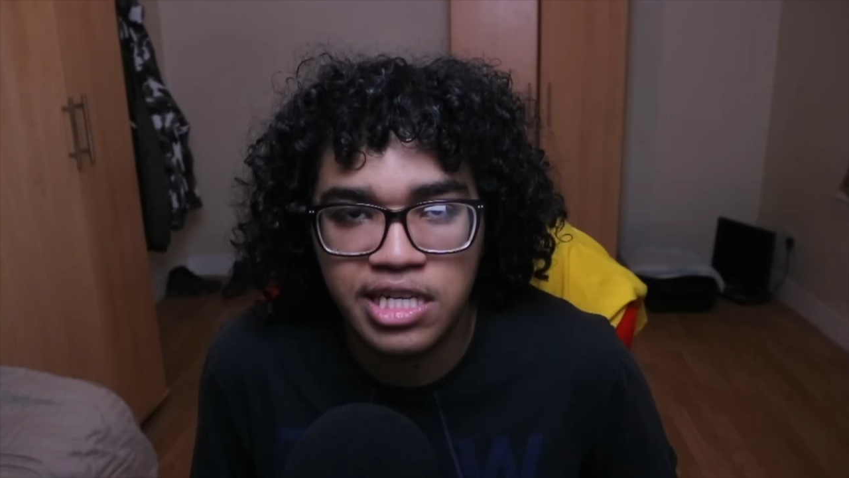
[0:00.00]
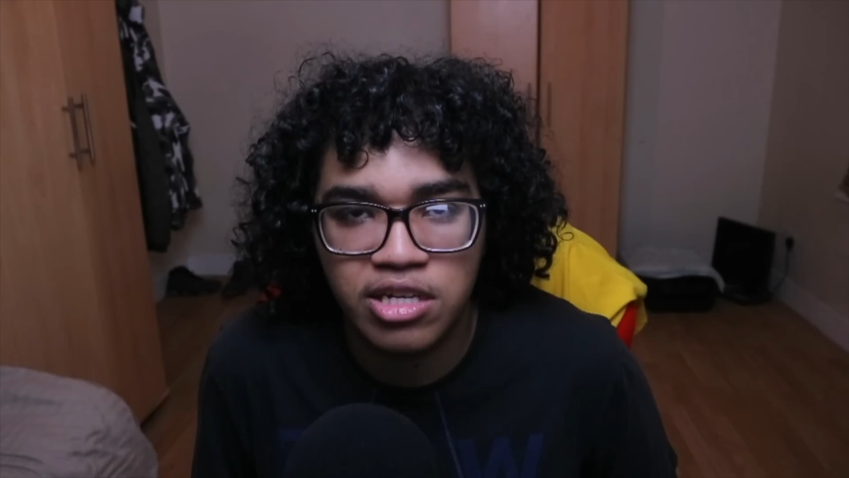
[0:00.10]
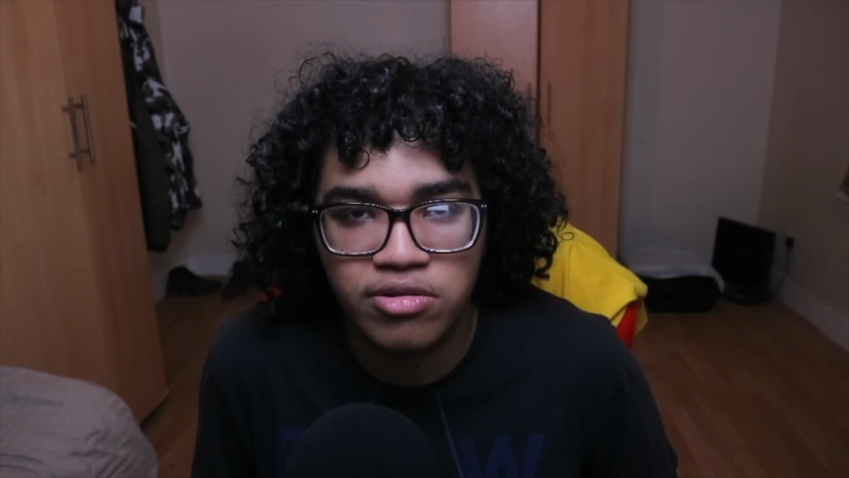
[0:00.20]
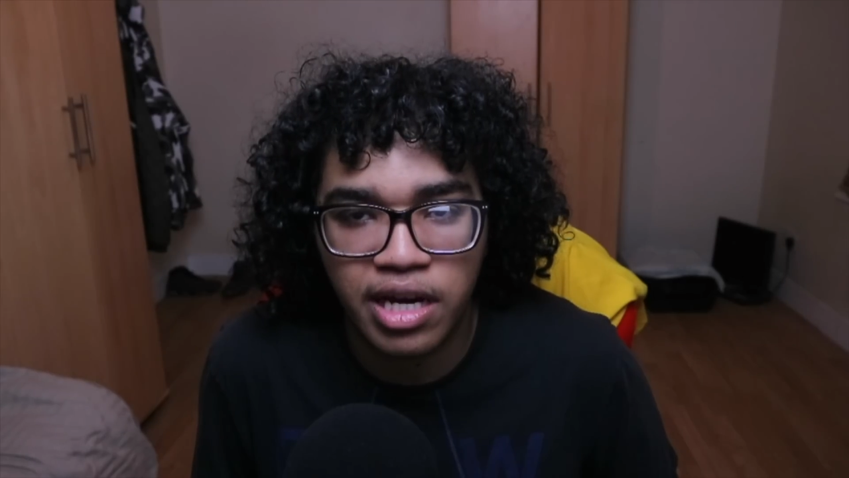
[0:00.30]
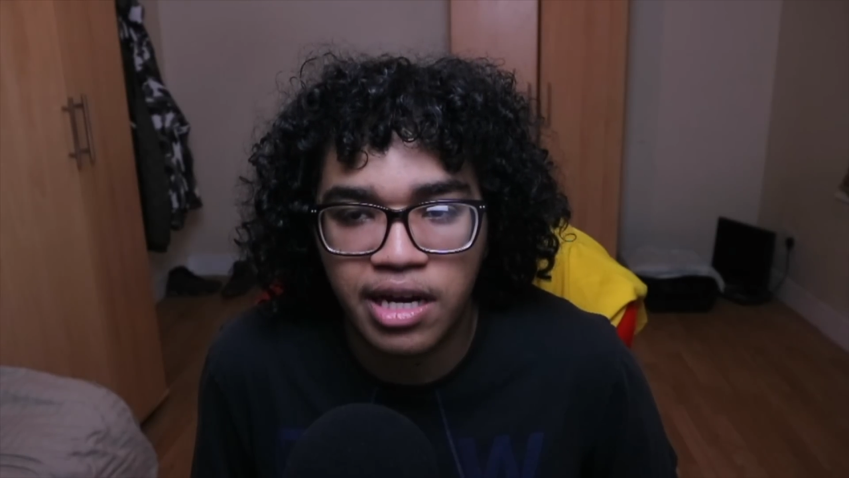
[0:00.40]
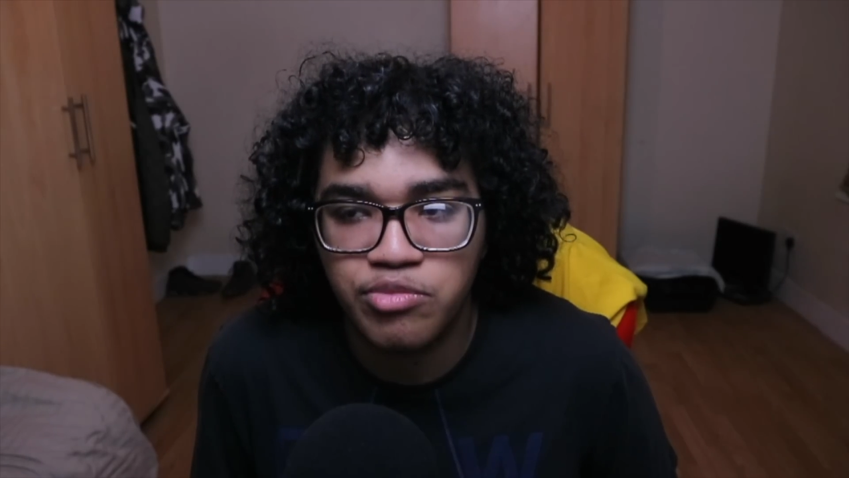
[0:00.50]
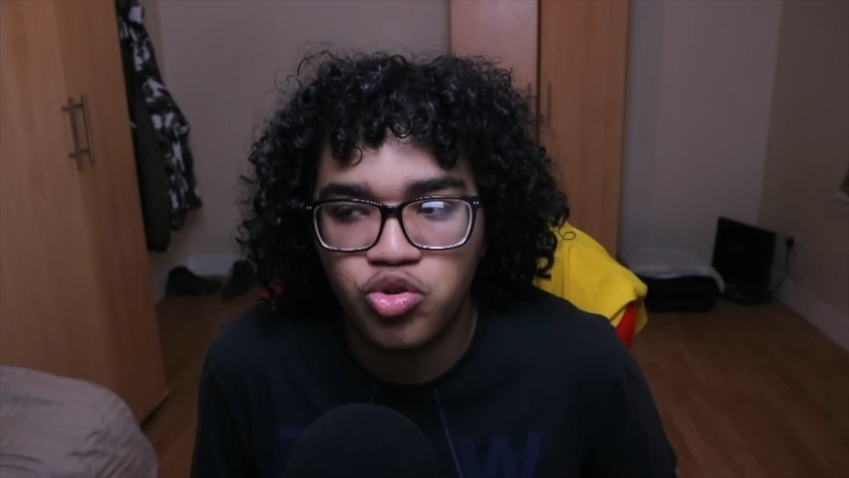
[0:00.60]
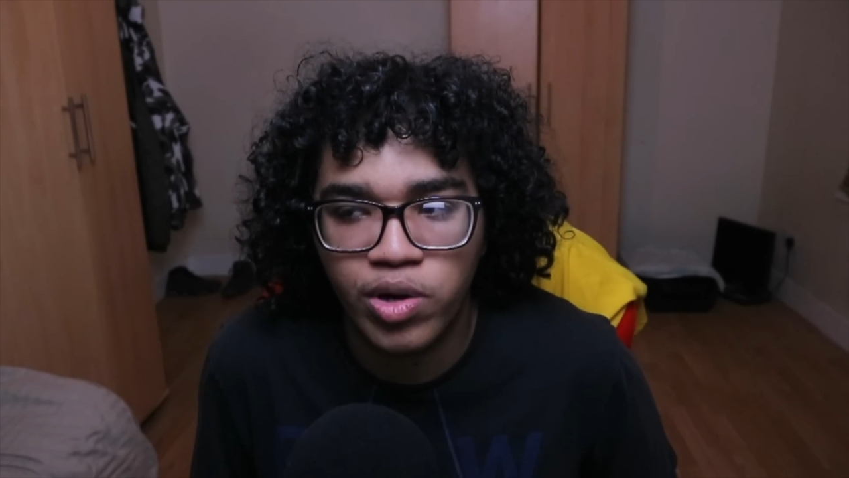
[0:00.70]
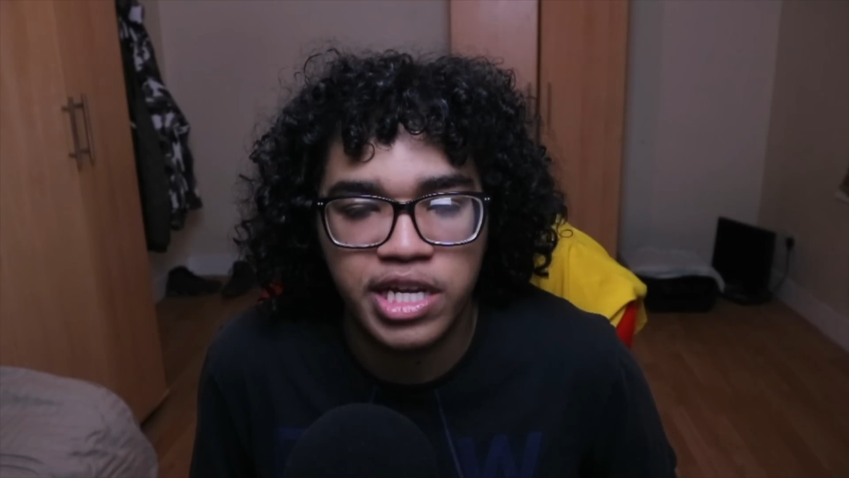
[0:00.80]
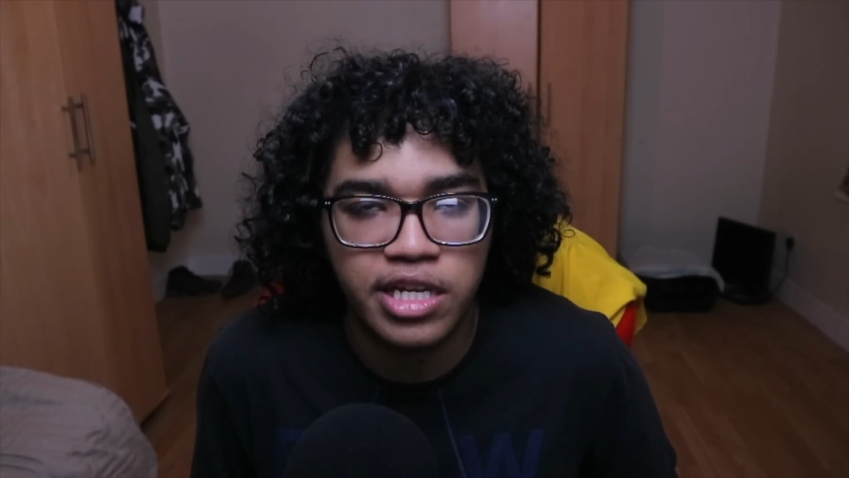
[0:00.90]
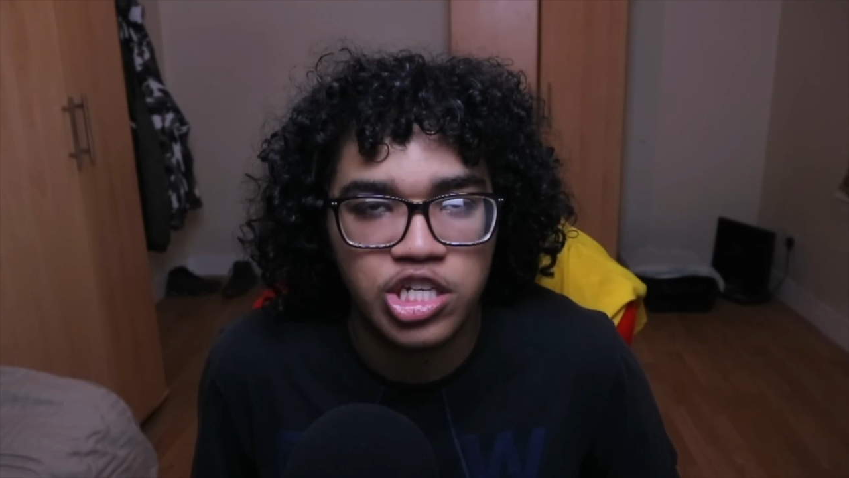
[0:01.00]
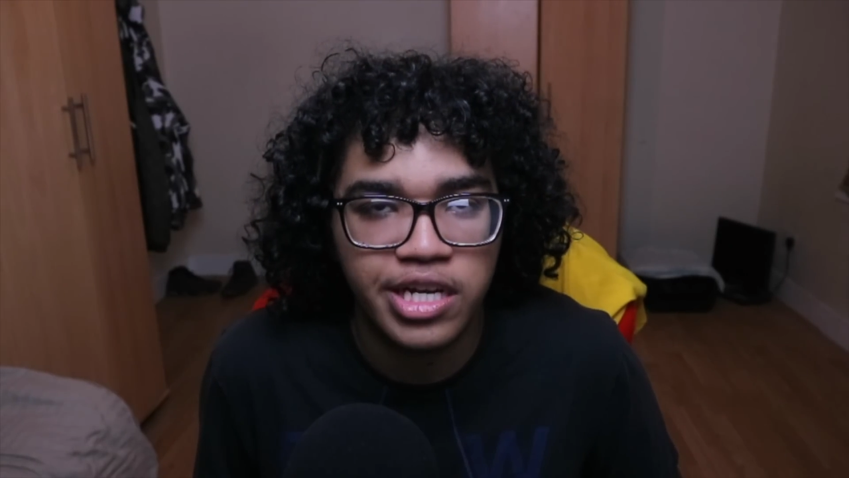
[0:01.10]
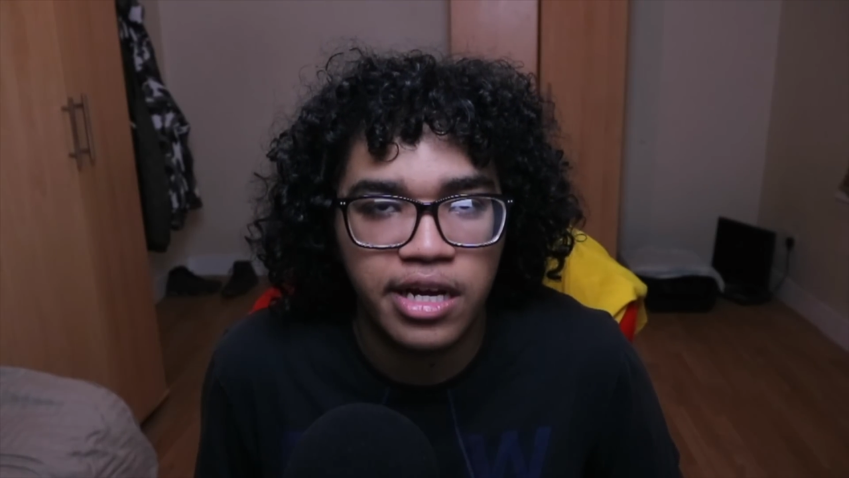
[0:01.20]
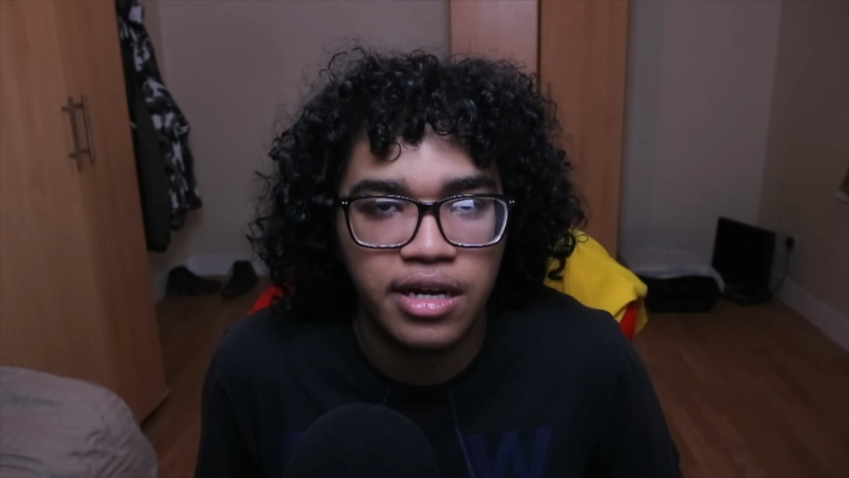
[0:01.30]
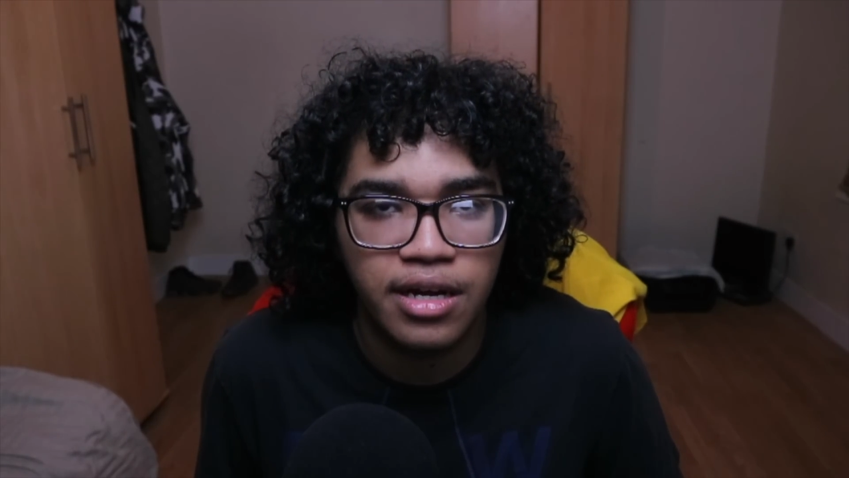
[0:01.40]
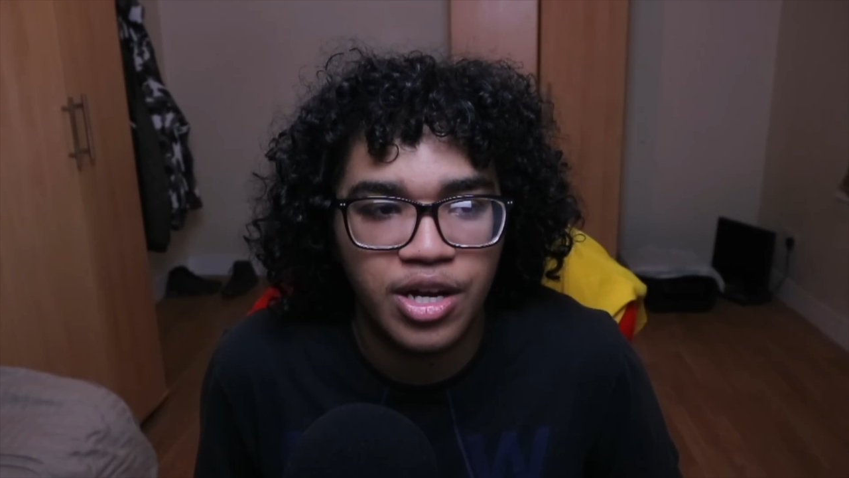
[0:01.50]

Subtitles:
years old. Like, I'm 20 this year.